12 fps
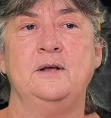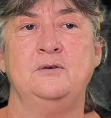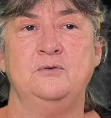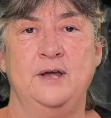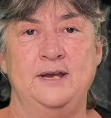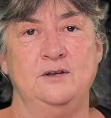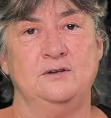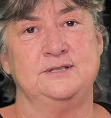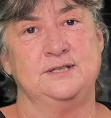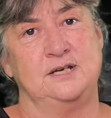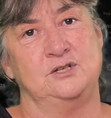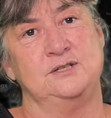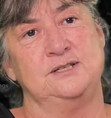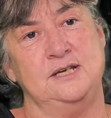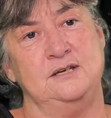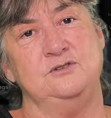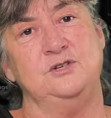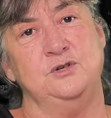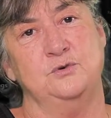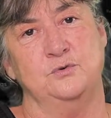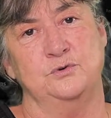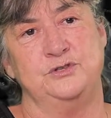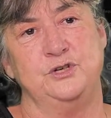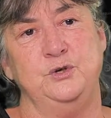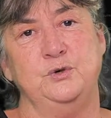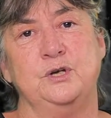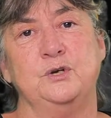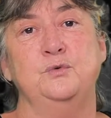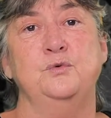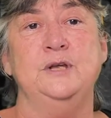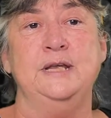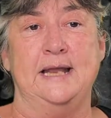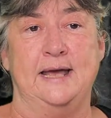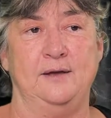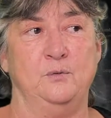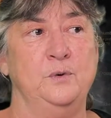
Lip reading: radio stations into yours. So you can relay.